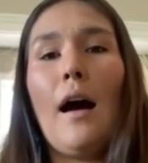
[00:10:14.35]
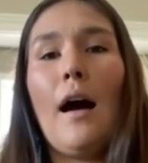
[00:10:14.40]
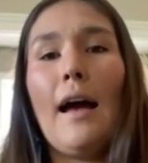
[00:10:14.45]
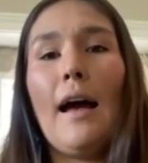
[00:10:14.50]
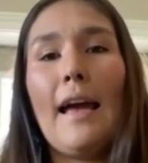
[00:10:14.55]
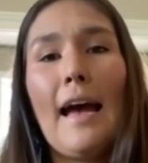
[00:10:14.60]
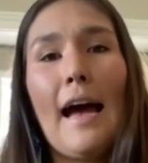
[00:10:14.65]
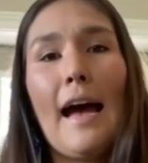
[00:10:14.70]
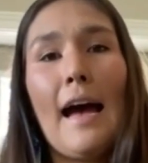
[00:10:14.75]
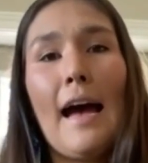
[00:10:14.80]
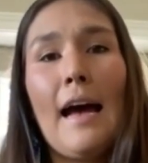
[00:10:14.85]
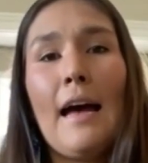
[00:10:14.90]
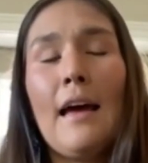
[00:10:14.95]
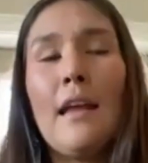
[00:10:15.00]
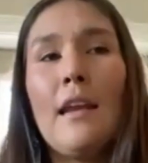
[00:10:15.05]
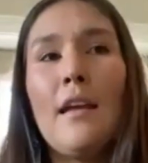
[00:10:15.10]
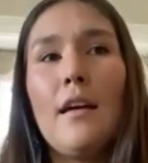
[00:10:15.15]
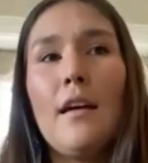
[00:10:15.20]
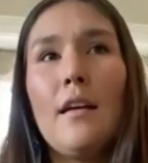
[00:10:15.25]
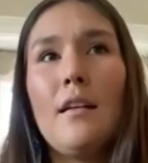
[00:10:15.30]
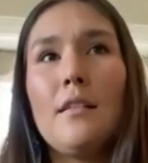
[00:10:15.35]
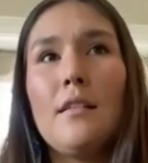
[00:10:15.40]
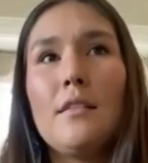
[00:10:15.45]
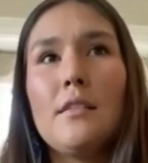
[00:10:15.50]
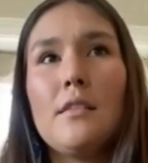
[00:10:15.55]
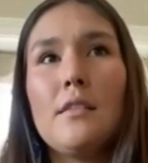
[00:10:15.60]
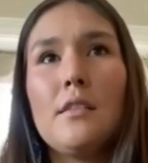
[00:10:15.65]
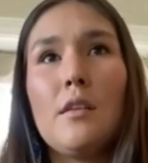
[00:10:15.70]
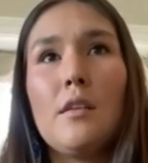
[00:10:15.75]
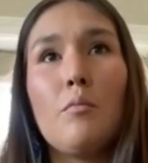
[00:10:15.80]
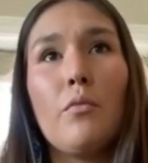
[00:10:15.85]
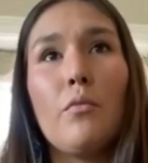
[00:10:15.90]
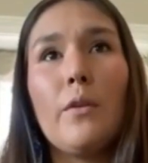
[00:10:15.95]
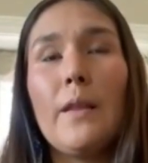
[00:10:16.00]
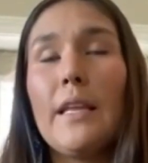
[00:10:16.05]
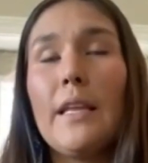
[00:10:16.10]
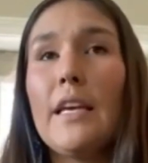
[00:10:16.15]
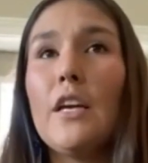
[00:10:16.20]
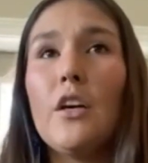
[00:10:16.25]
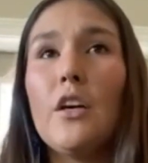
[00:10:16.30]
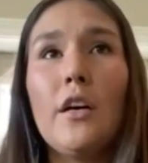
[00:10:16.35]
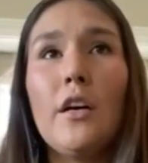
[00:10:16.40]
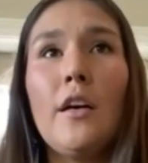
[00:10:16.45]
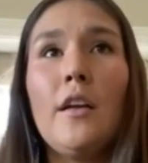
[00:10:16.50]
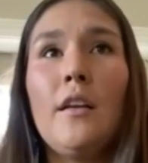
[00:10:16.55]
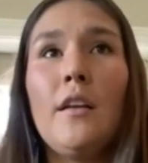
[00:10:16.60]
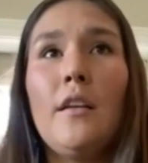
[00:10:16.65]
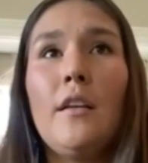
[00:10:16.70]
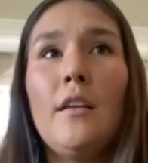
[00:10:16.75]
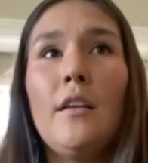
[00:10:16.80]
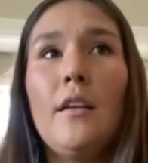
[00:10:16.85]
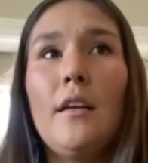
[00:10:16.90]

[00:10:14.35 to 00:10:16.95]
I had some really good